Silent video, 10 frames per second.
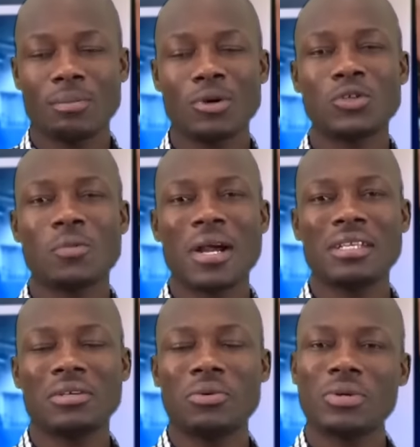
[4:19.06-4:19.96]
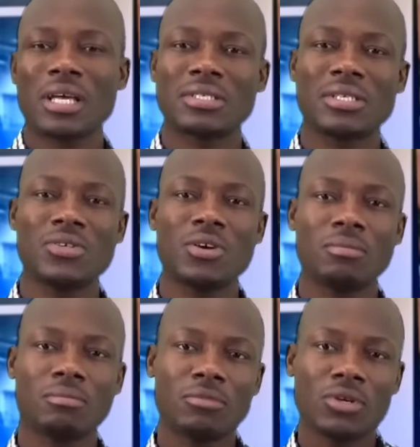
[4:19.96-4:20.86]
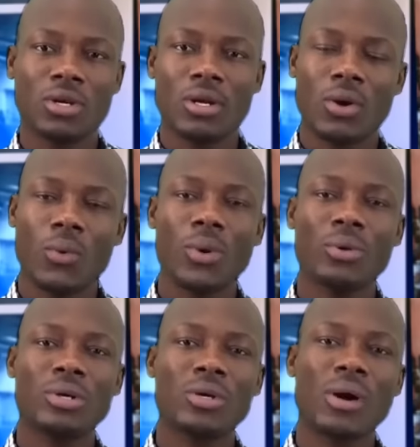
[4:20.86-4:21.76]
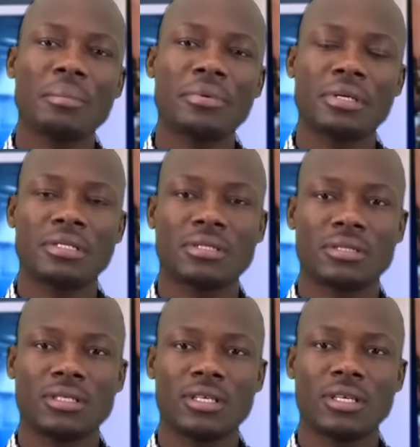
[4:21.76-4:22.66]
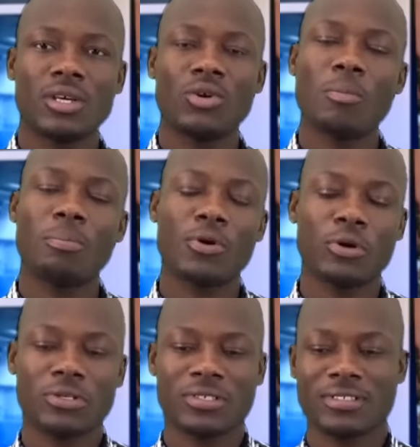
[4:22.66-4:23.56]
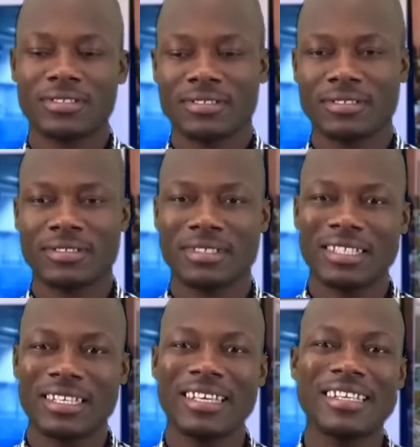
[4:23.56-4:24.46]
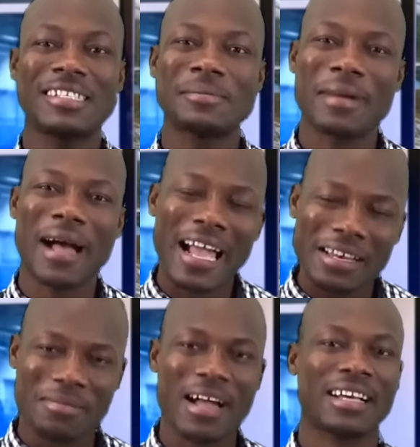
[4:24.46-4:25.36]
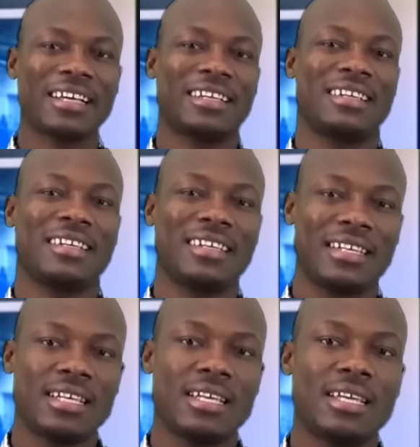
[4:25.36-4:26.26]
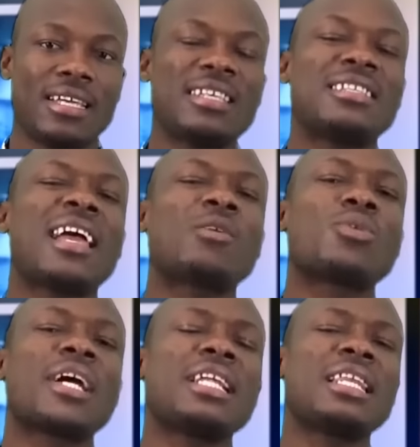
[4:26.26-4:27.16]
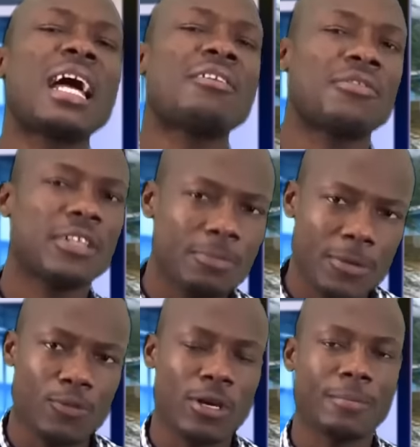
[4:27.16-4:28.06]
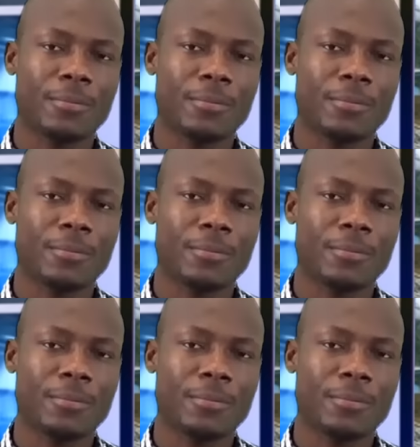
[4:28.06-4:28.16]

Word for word: But some man they go na stadium, we go give one bread, they go pause, he smile back. It's like una they laugh the people.